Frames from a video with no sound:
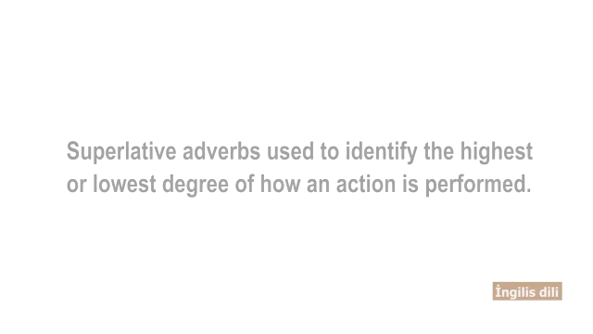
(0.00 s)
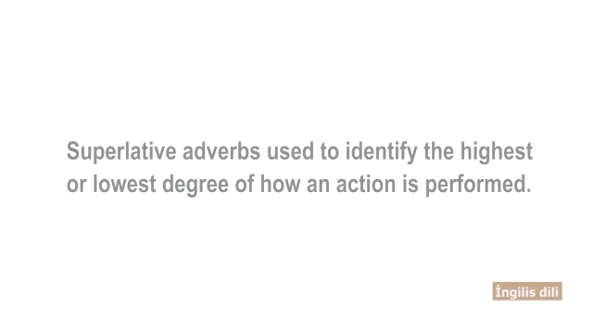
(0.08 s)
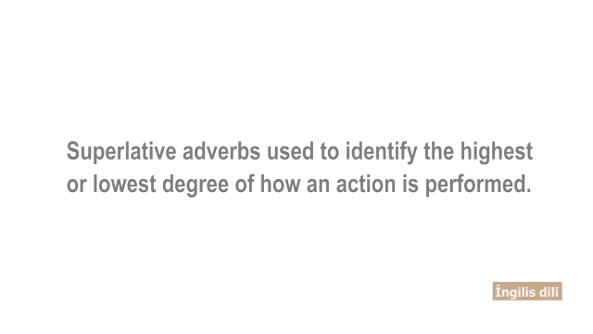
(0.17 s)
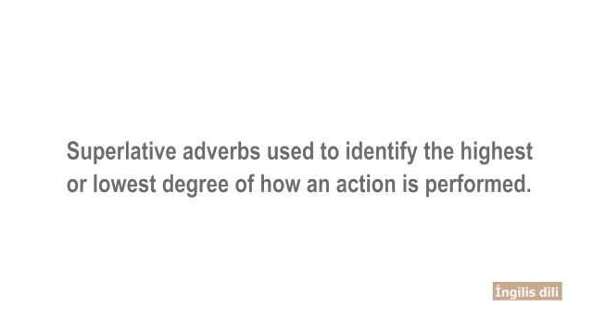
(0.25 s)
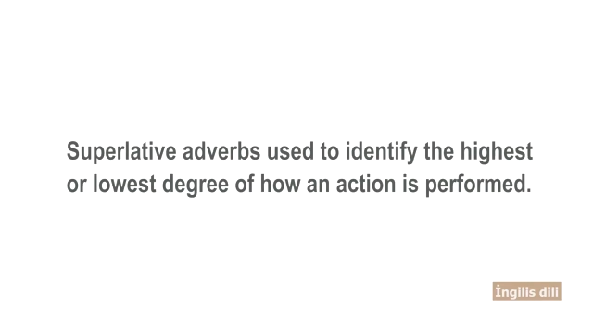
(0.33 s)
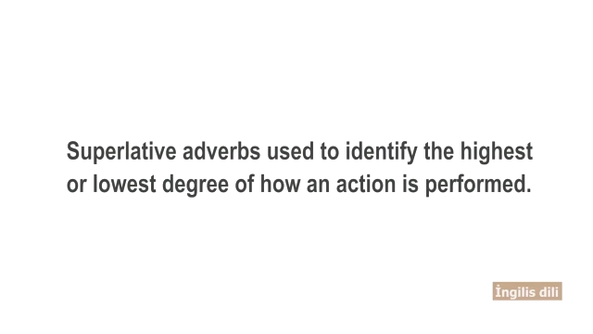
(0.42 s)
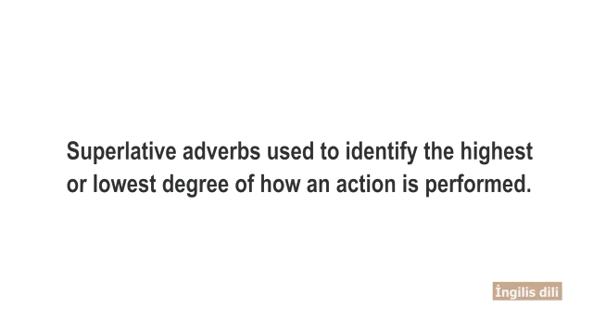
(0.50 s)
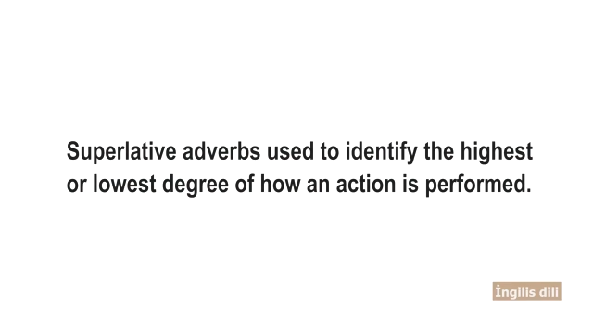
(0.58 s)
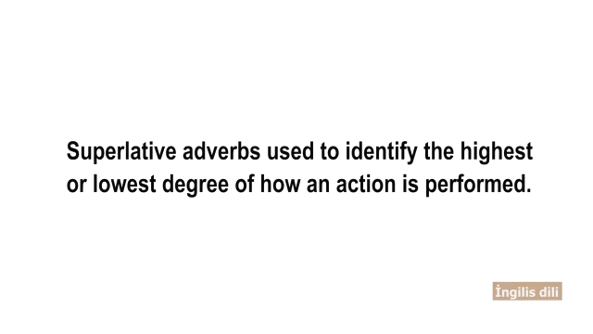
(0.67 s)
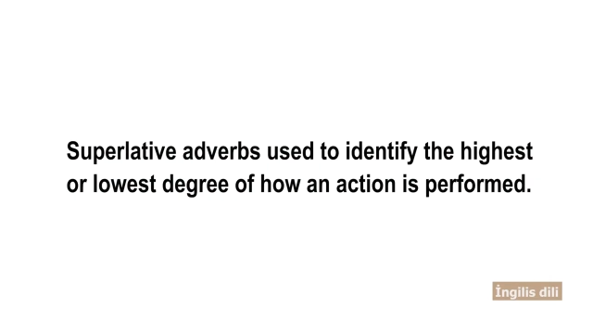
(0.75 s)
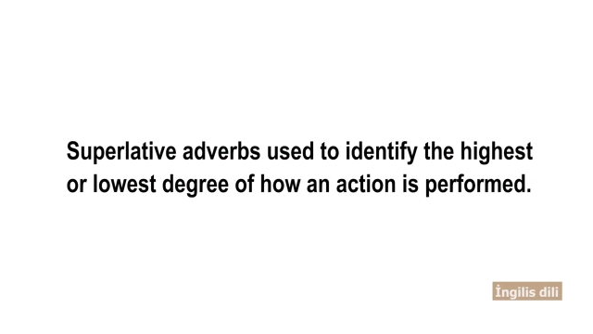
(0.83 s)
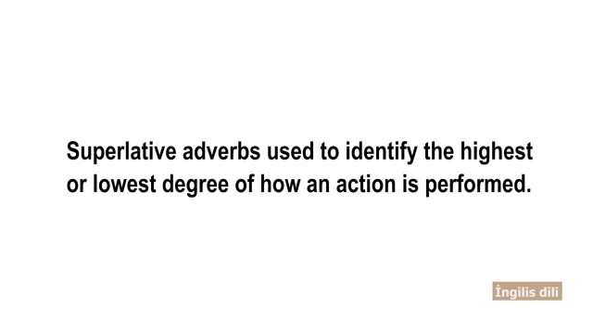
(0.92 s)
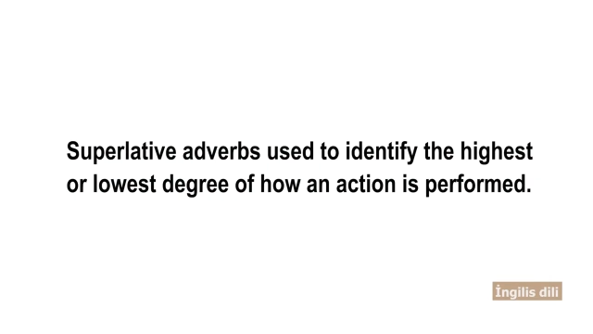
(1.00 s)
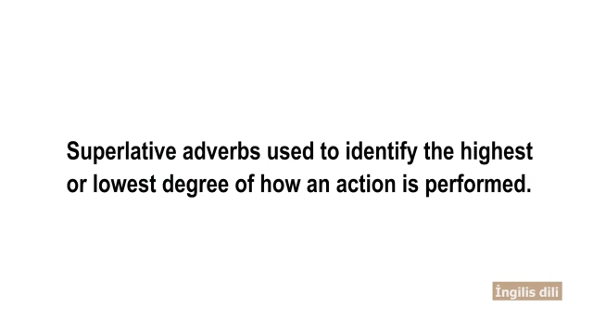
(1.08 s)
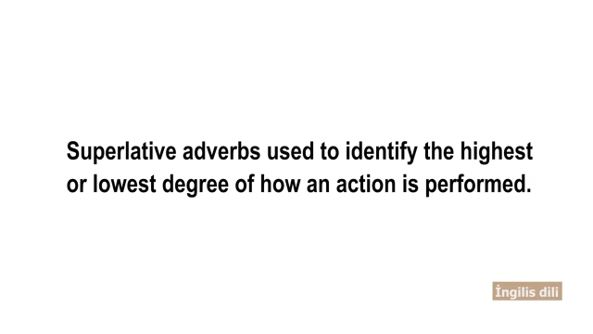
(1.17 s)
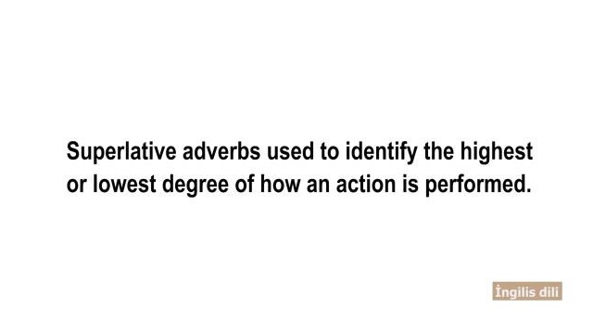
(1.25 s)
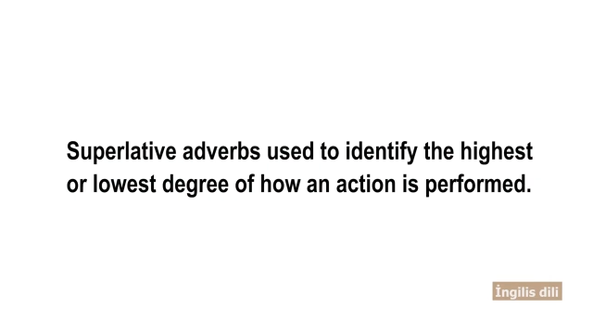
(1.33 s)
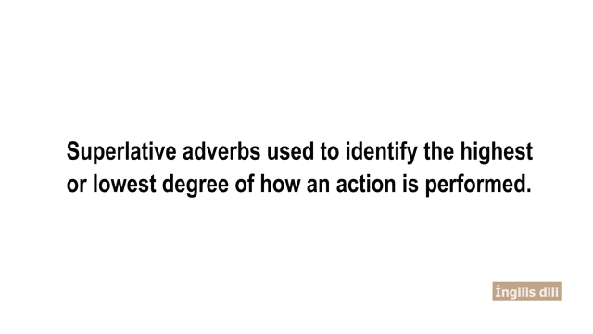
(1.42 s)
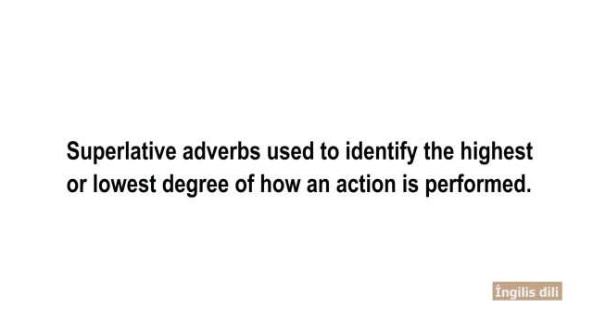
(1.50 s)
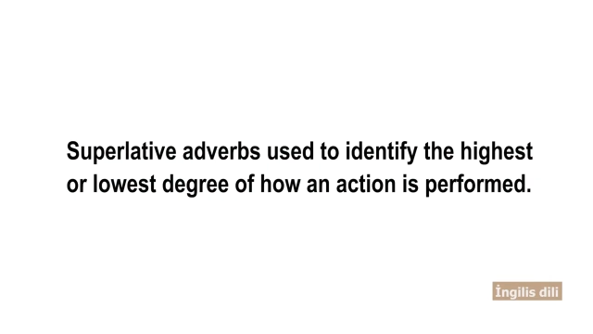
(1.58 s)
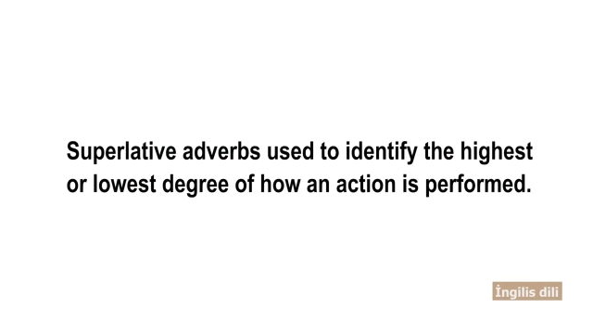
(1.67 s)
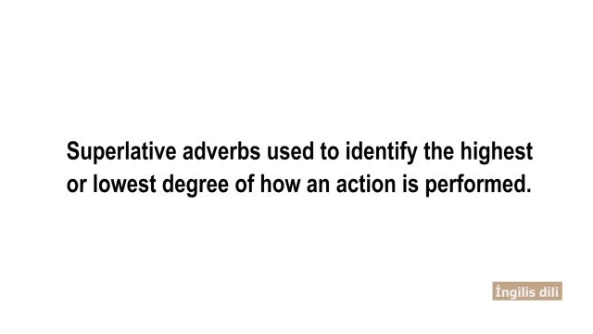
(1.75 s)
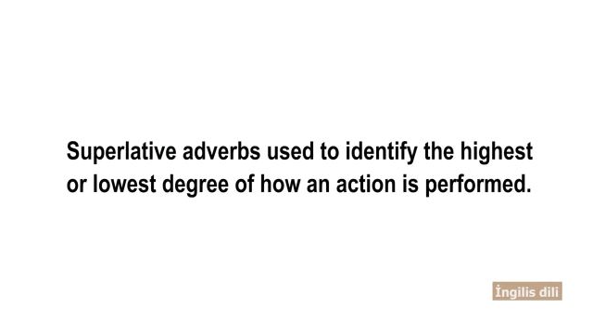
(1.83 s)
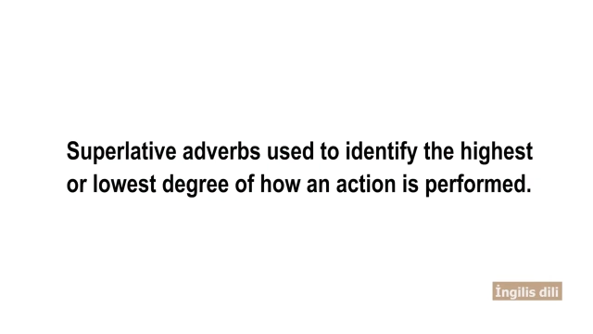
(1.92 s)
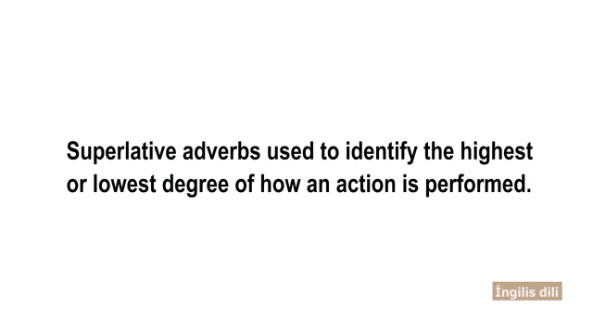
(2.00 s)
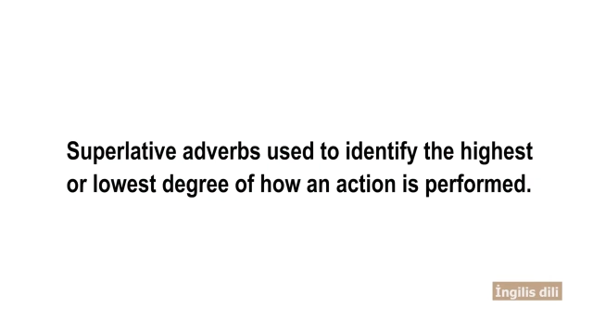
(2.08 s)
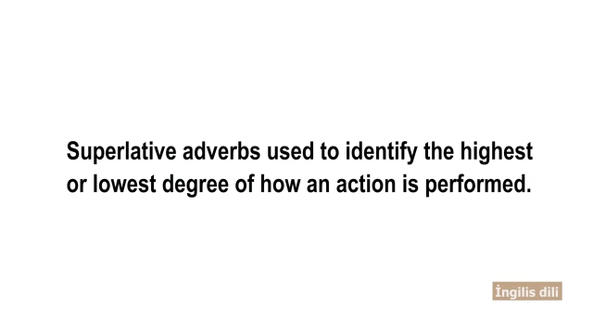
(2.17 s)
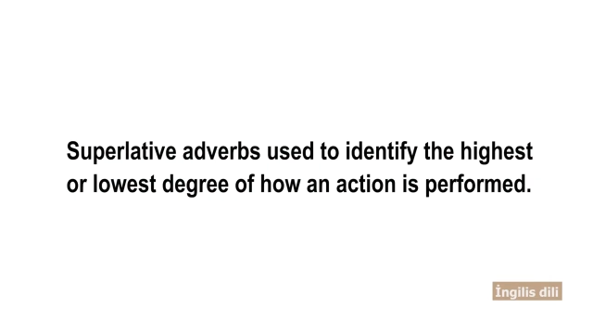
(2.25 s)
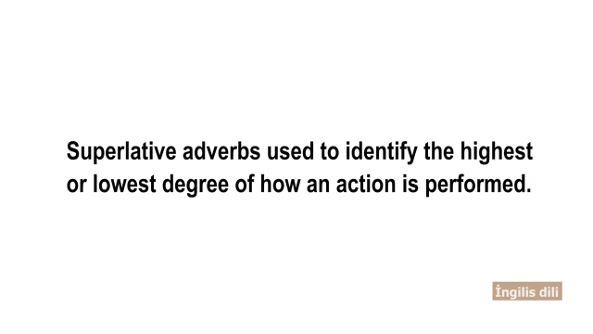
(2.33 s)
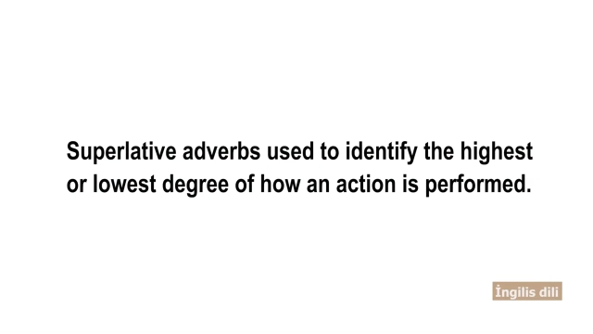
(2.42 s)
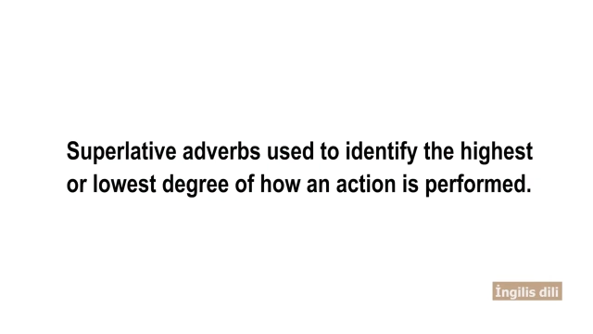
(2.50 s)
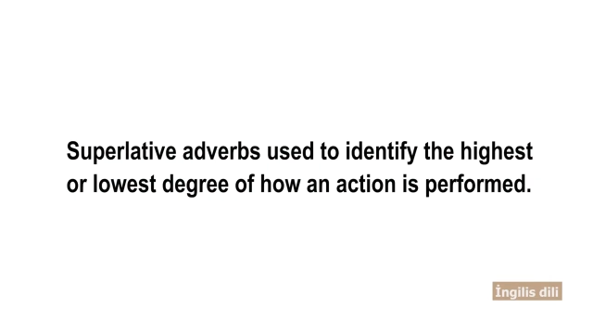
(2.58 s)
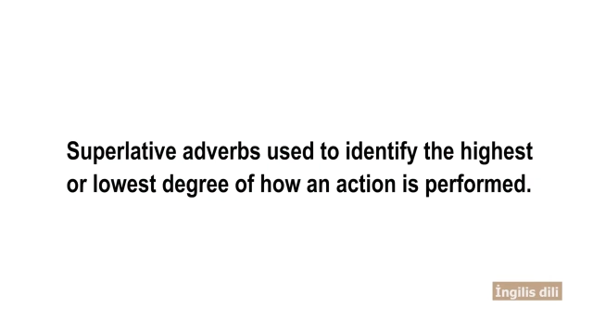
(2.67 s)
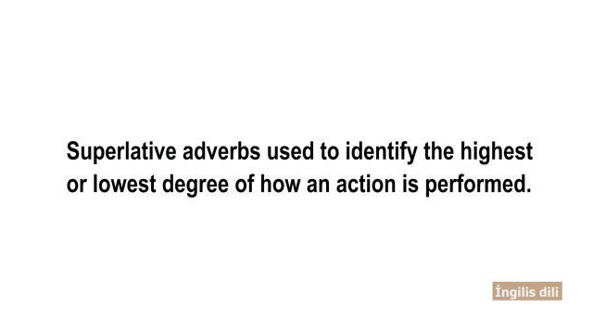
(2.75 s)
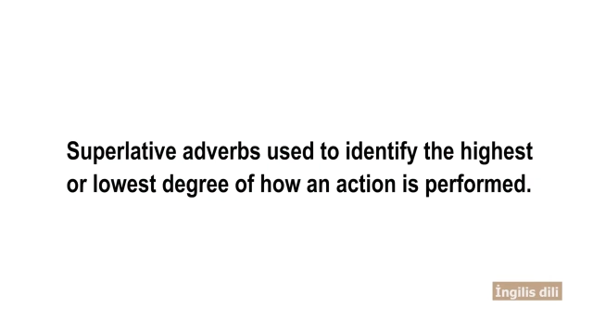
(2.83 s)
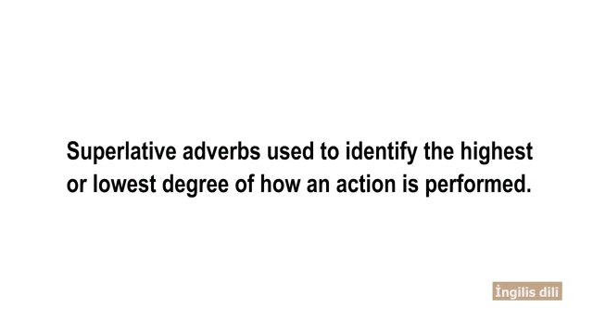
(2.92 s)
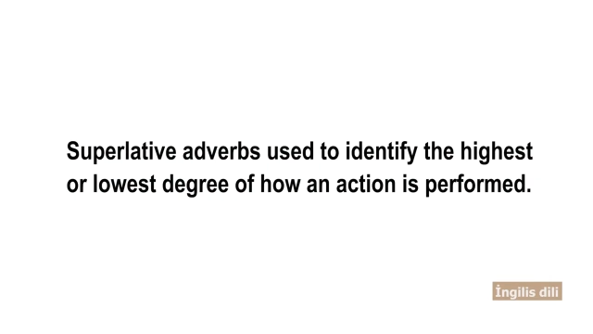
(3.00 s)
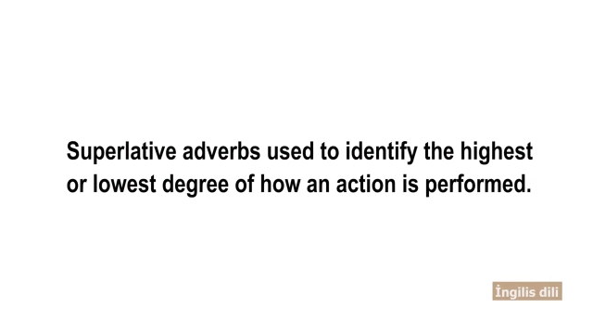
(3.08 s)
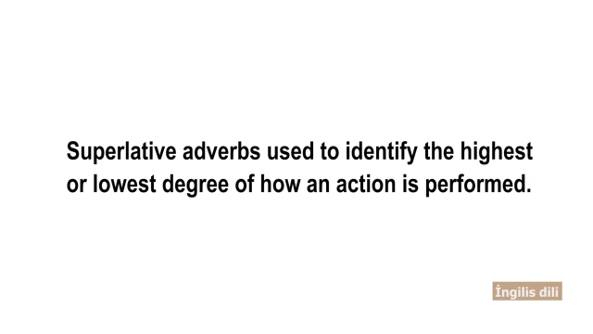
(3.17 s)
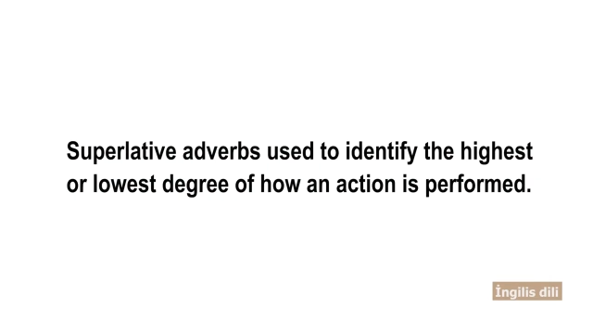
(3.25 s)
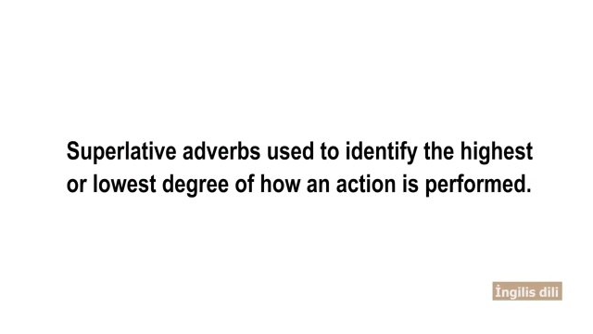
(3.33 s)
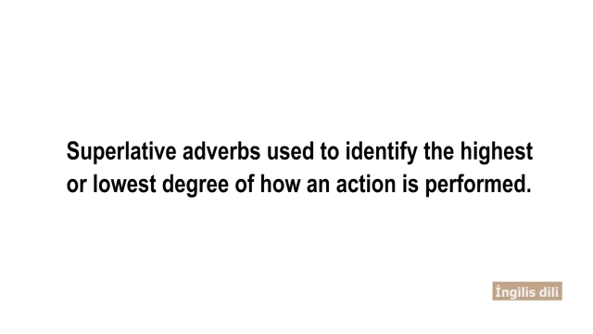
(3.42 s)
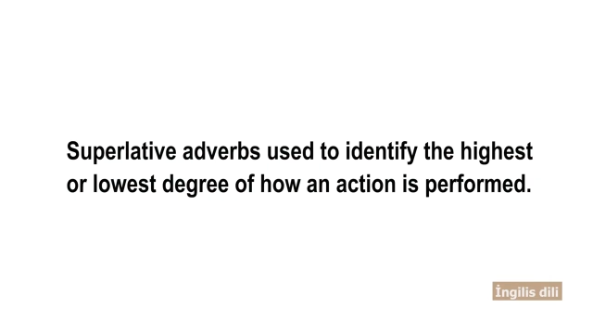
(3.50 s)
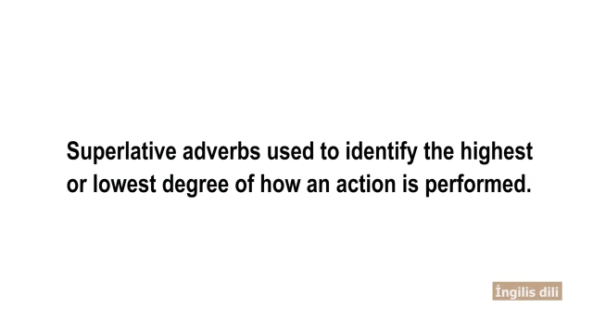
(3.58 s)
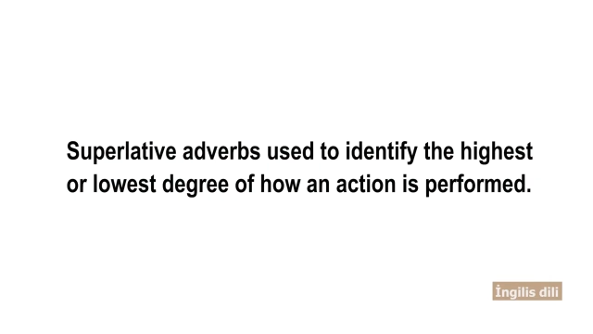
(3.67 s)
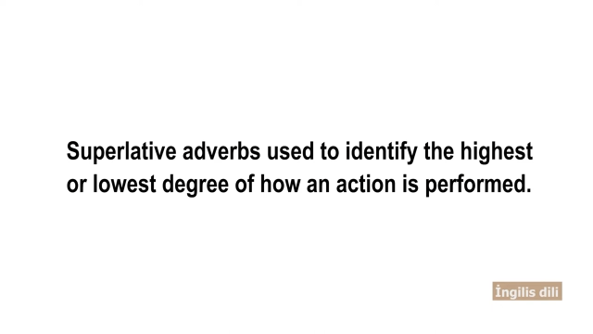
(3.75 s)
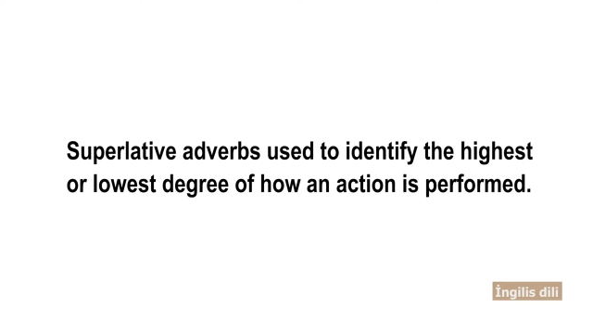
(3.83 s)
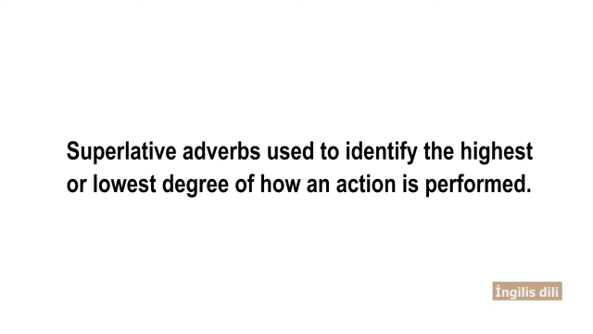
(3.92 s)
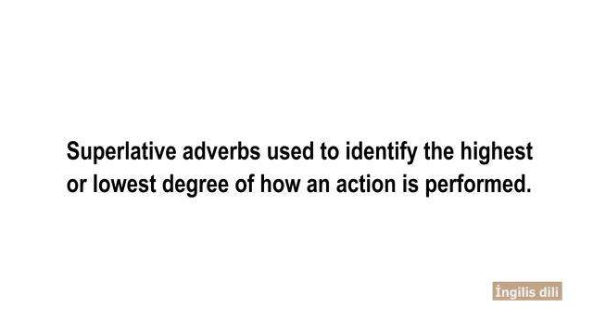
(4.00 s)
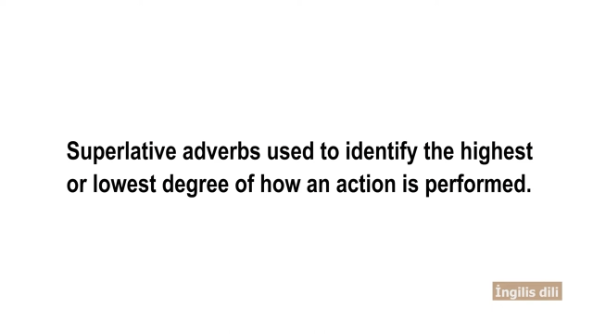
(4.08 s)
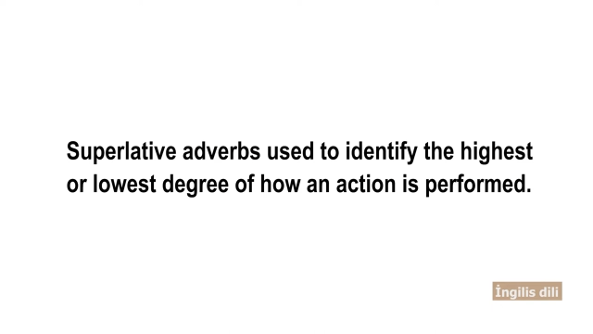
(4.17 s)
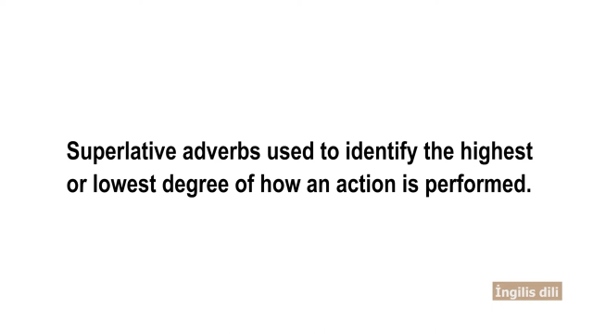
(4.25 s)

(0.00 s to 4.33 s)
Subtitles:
(no speaker visible)